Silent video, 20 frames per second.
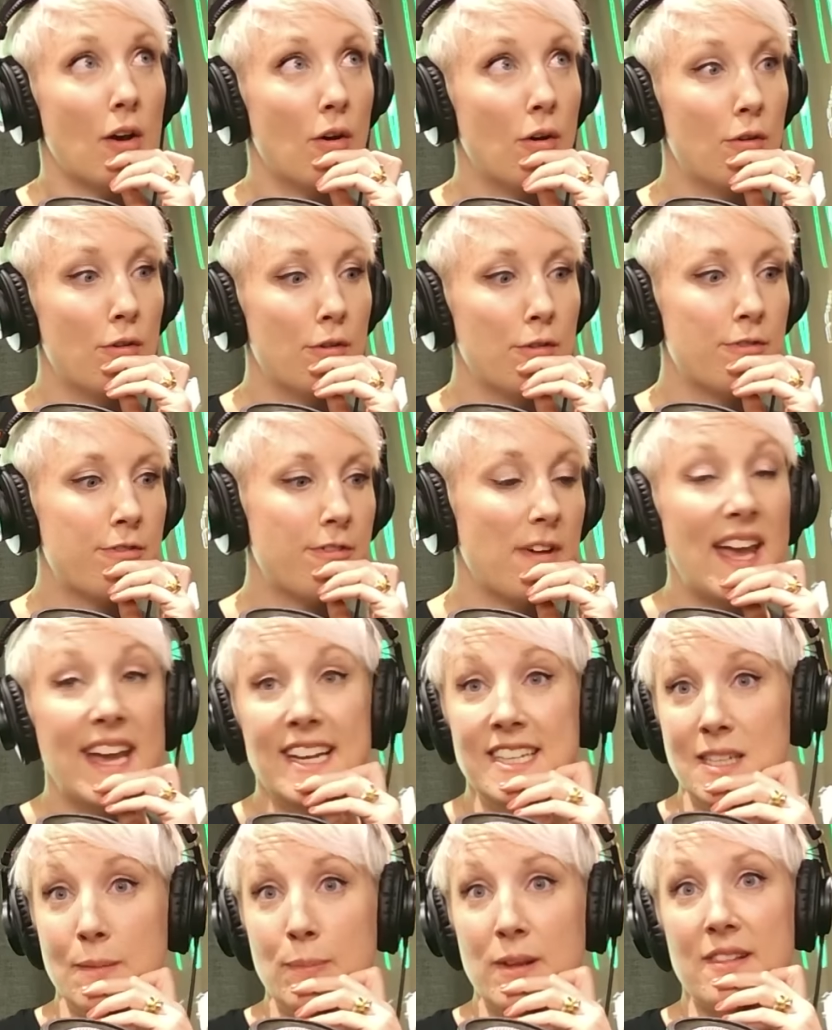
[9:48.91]
of
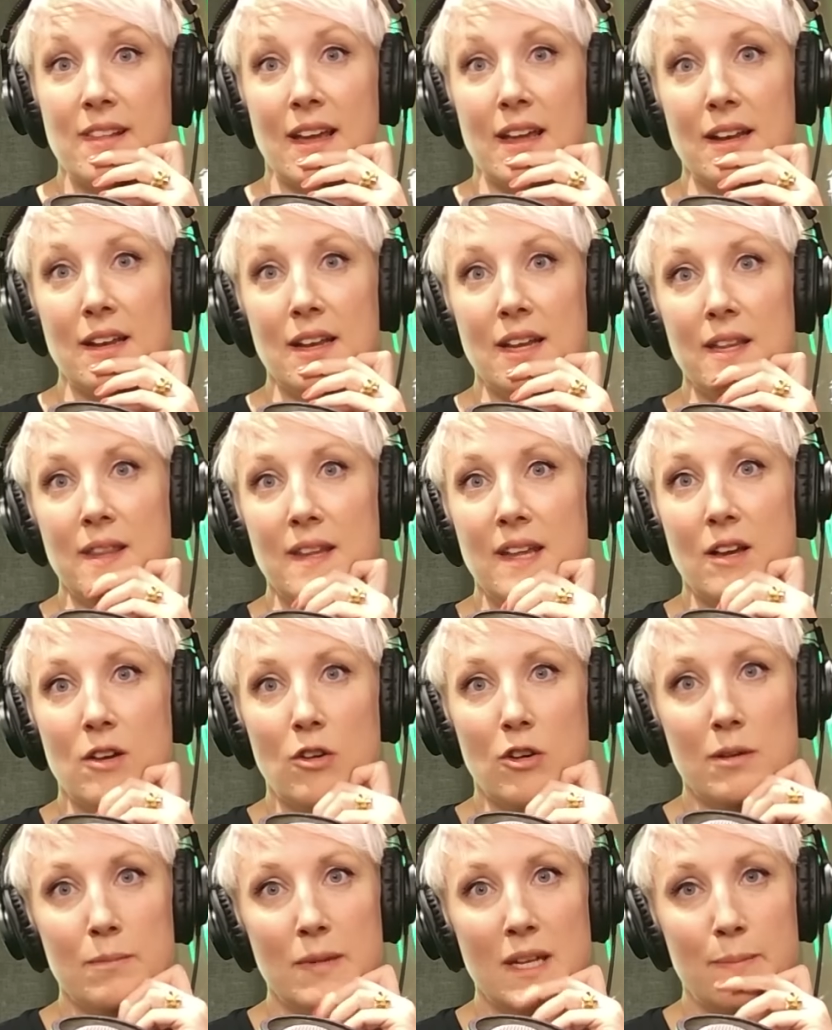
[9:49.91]
80% in the
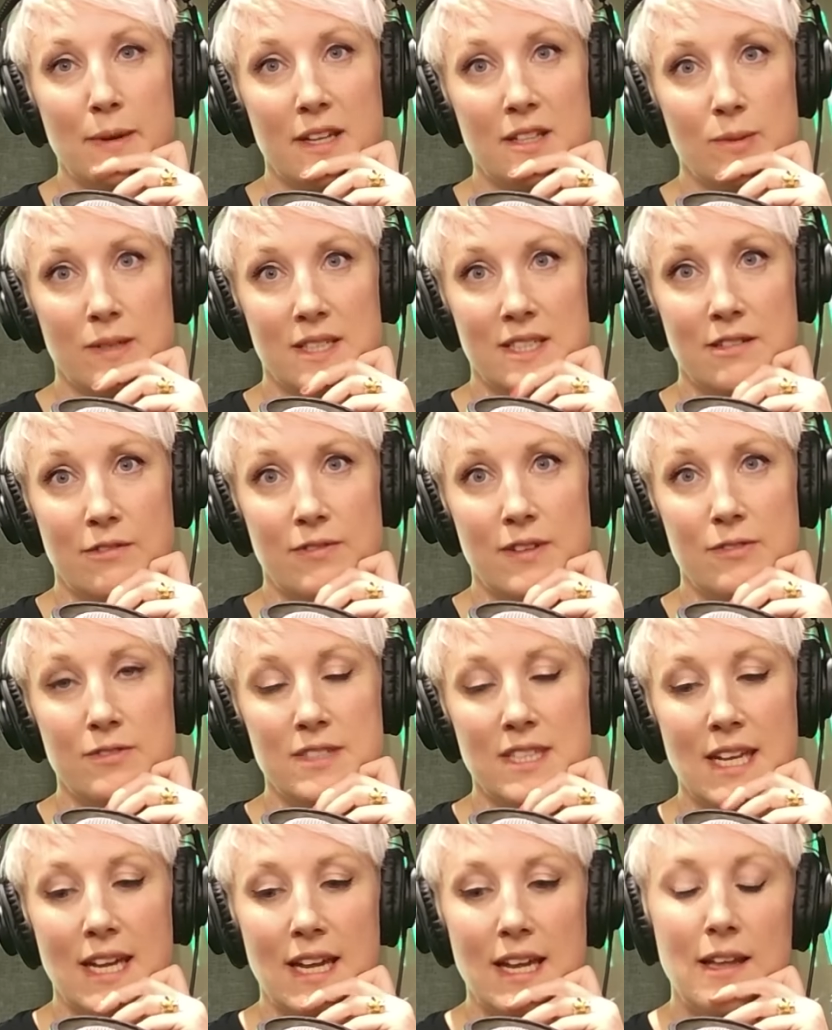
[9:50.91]
economy by
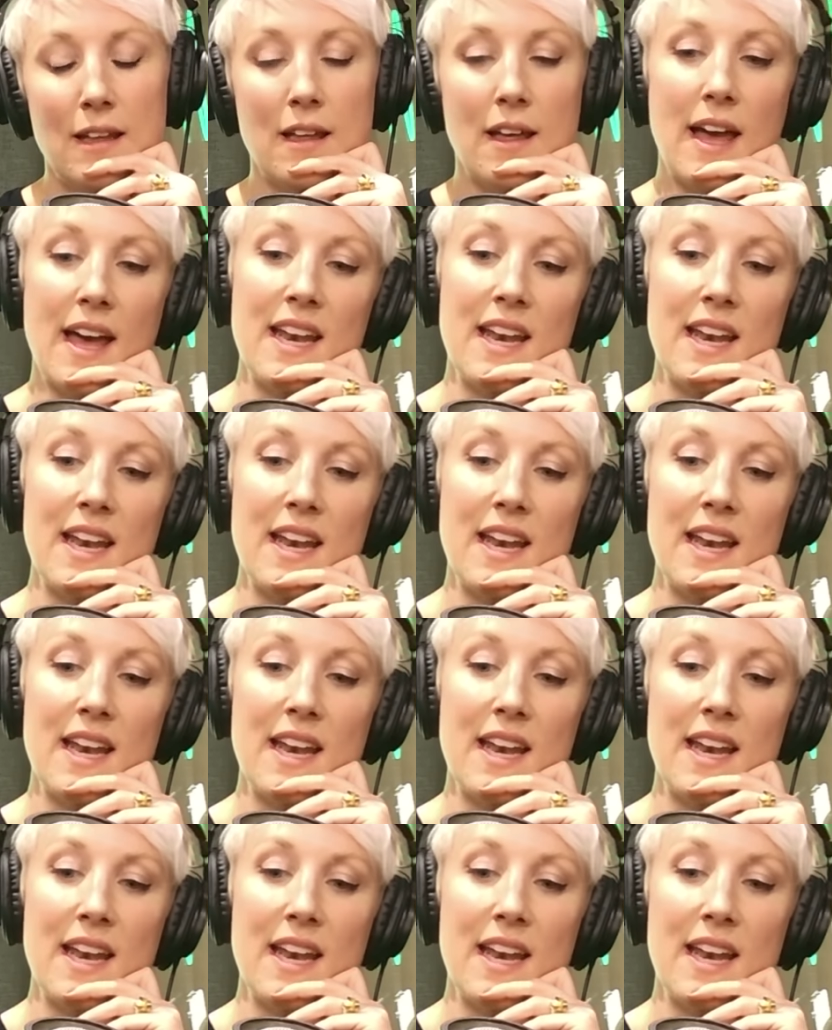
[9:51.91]
2050.